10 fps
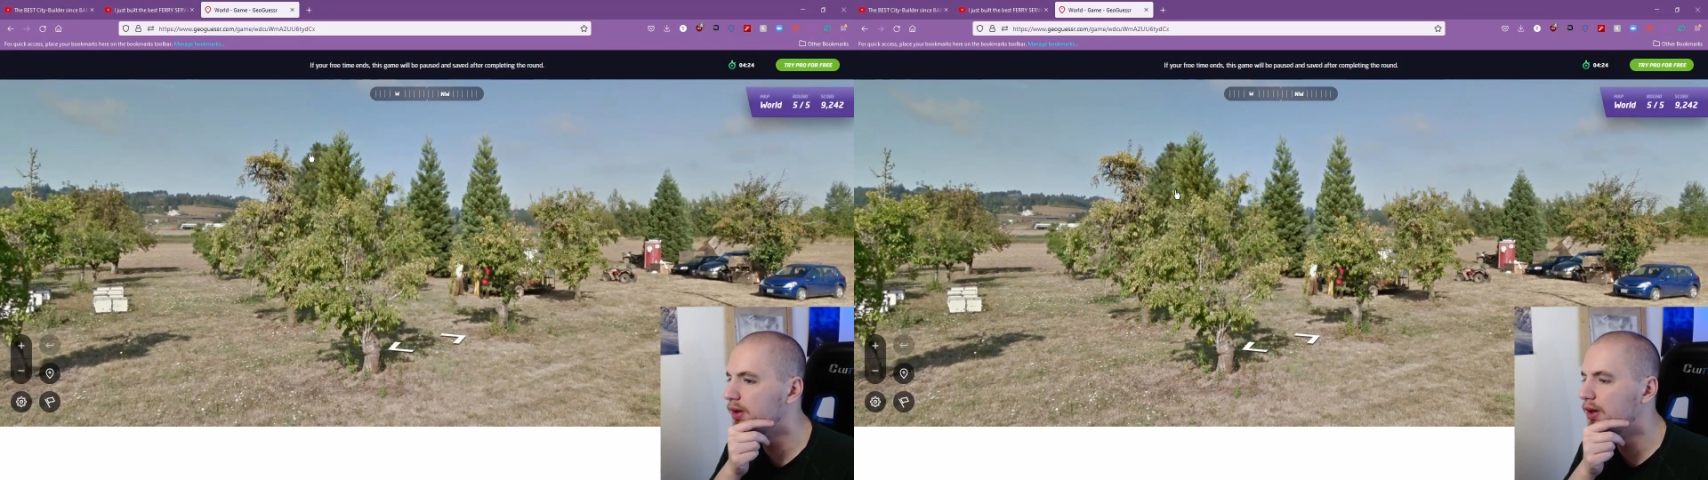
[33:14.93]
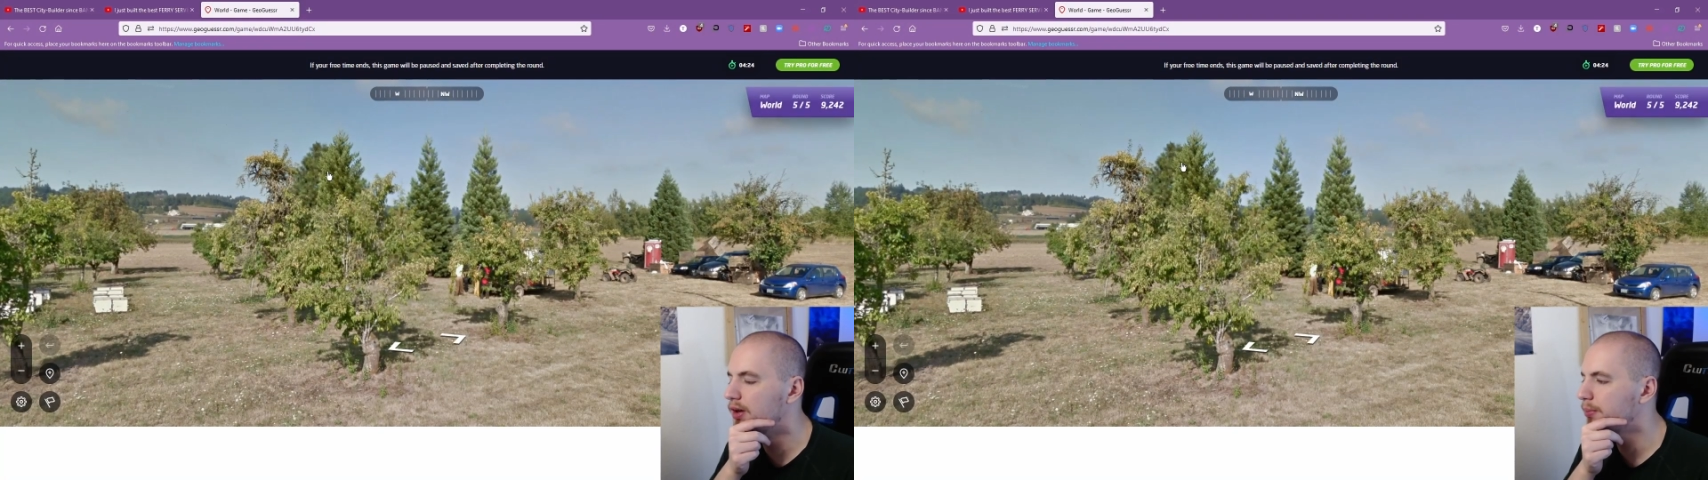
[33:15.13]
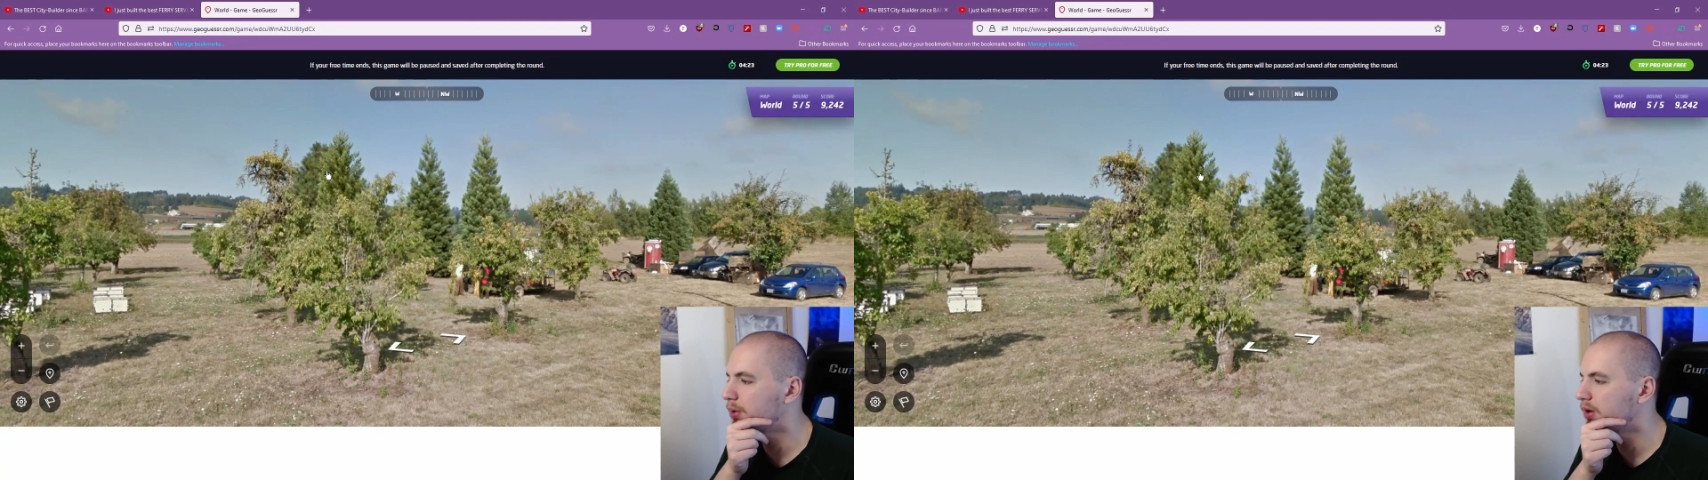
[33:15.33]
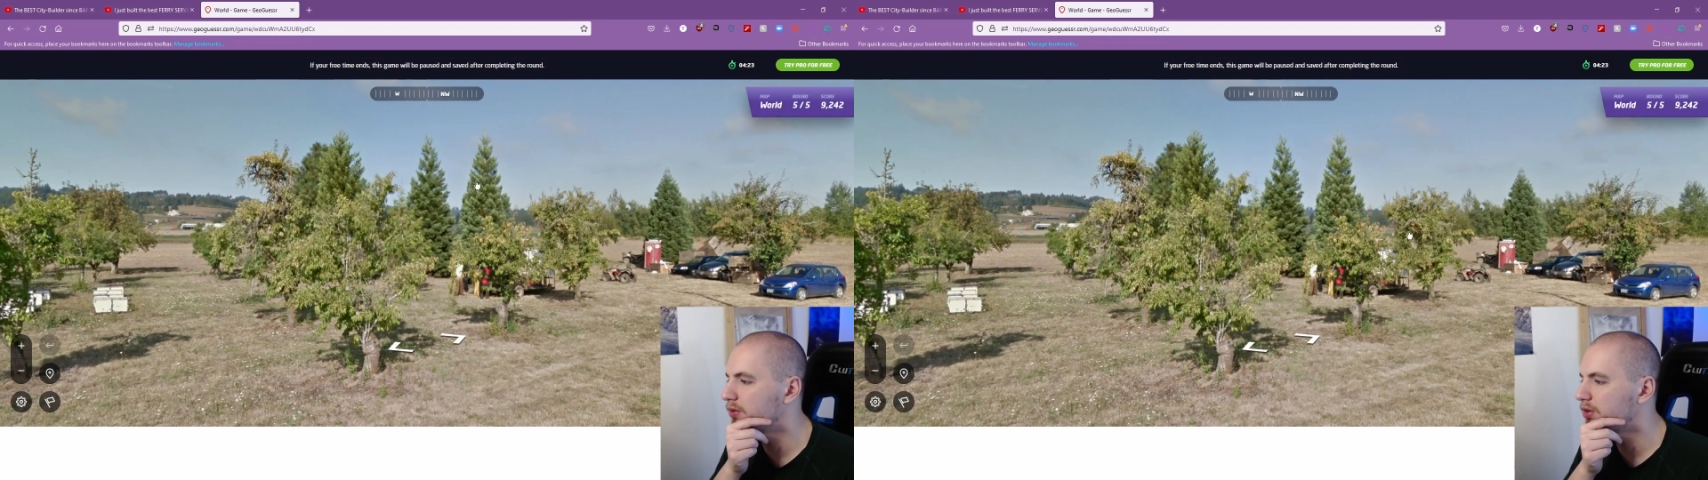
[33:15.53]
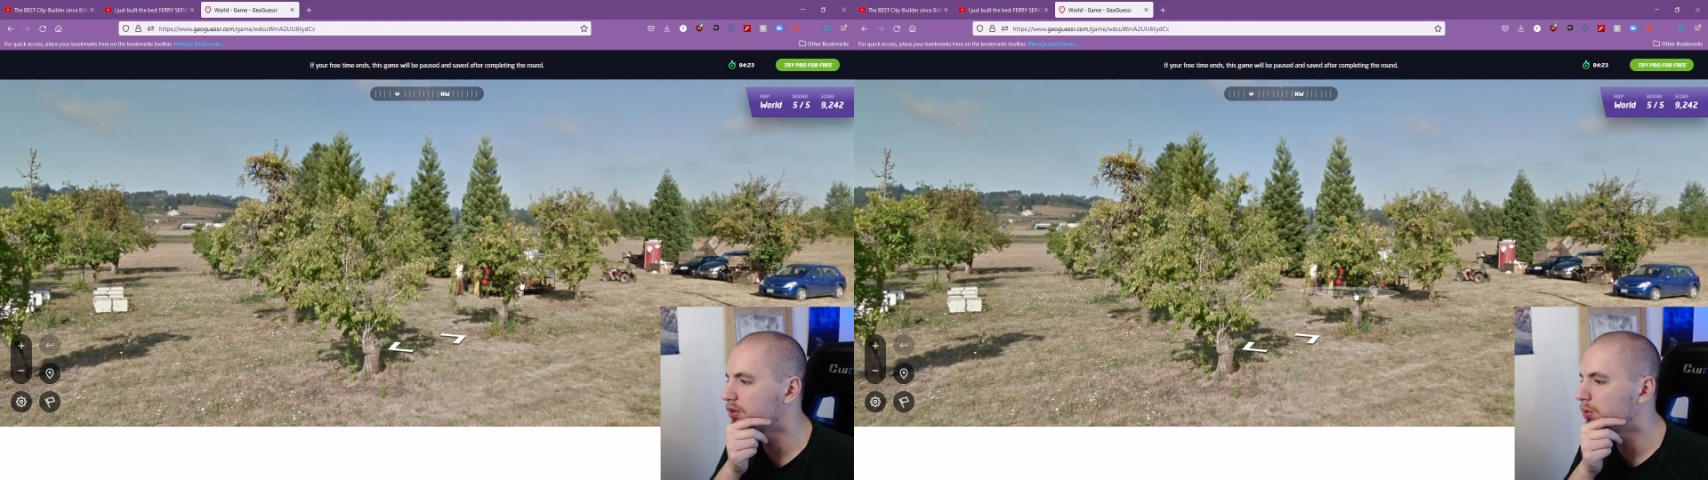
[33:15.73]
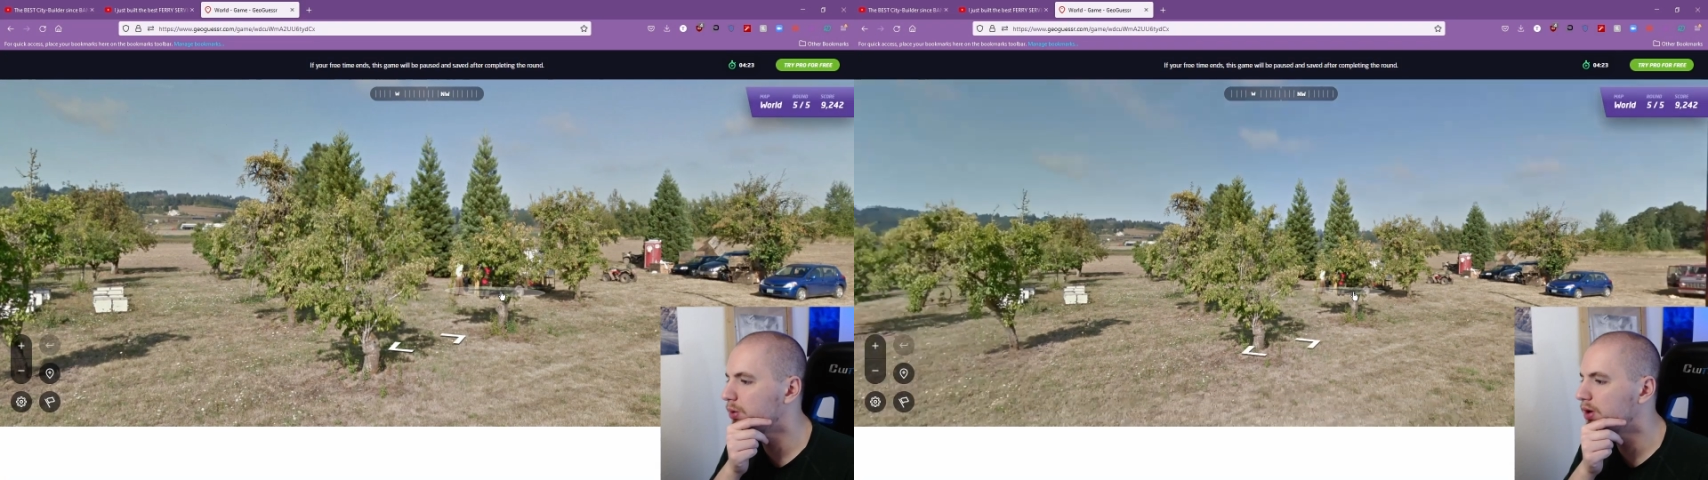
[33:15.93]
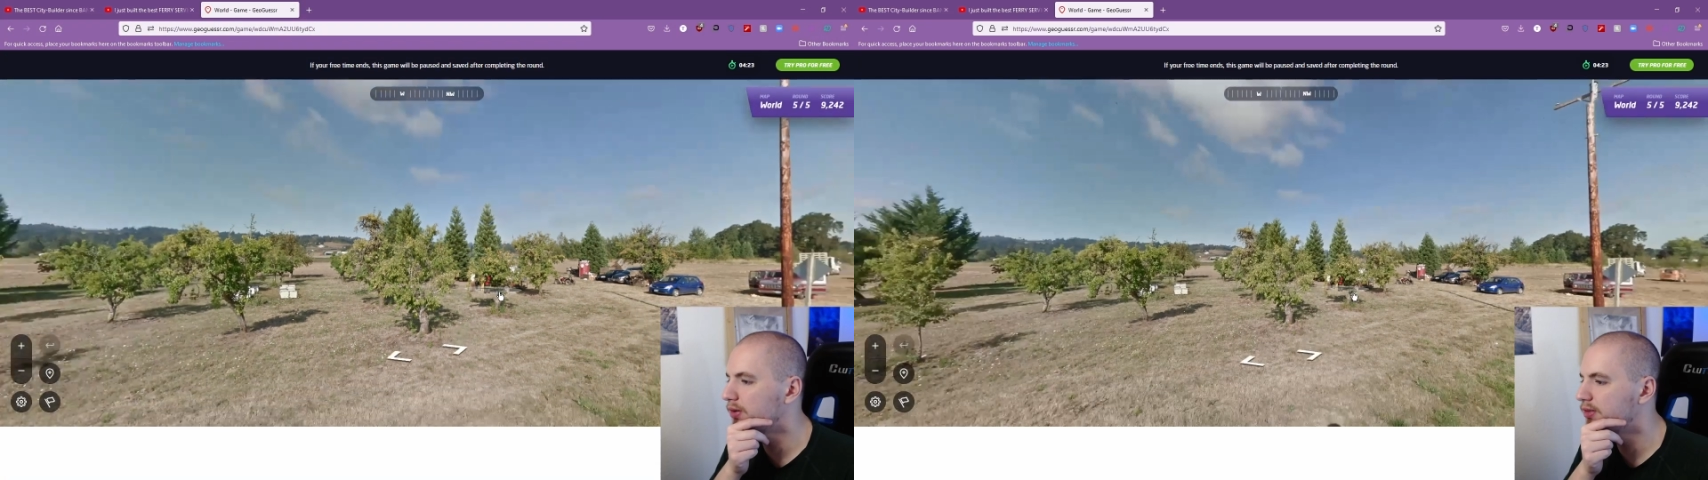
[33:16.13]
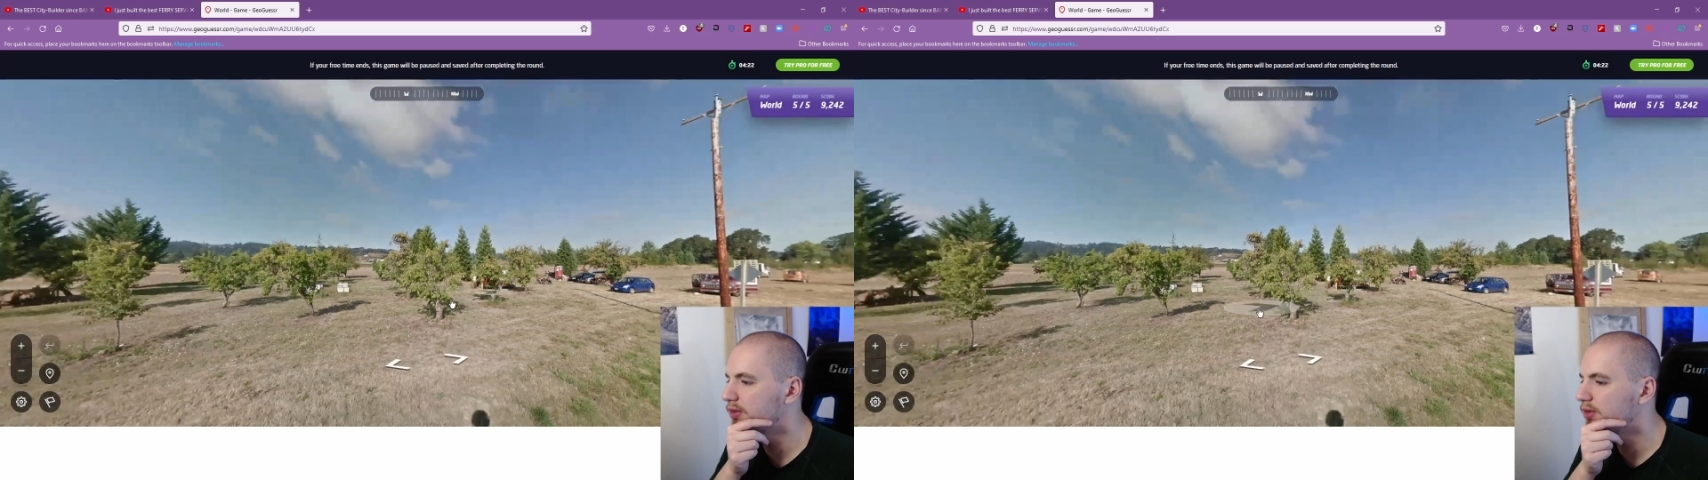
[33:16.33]
I believe they're
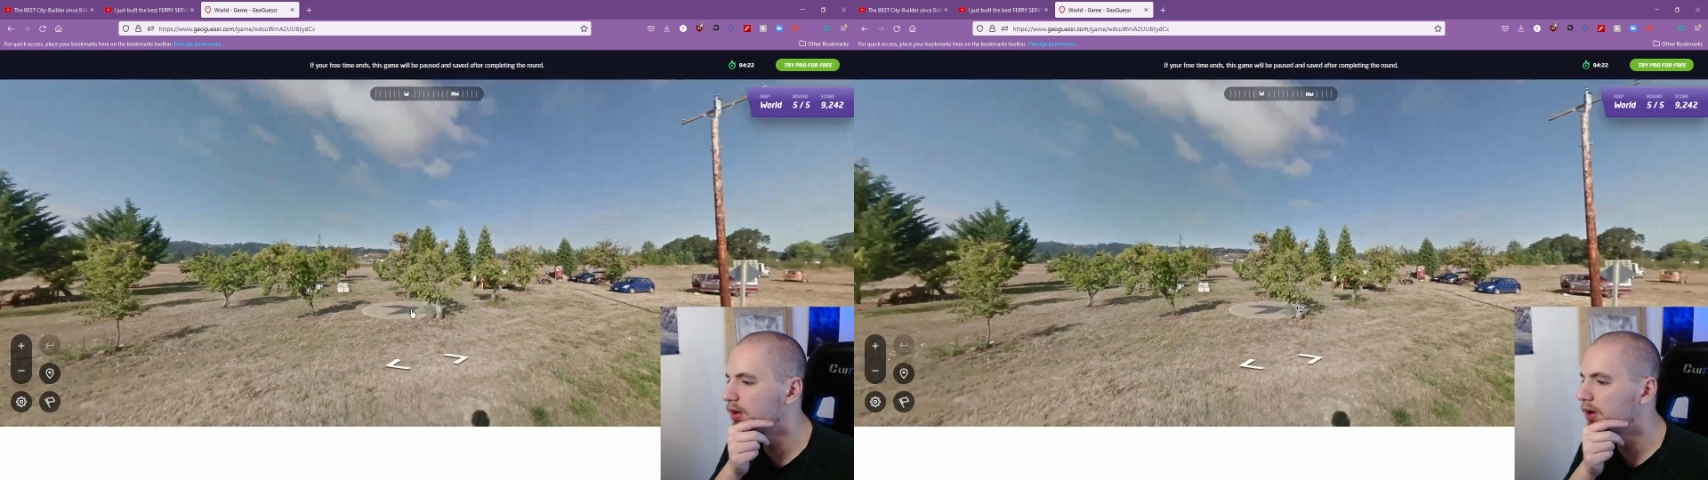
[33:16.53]
sequoias,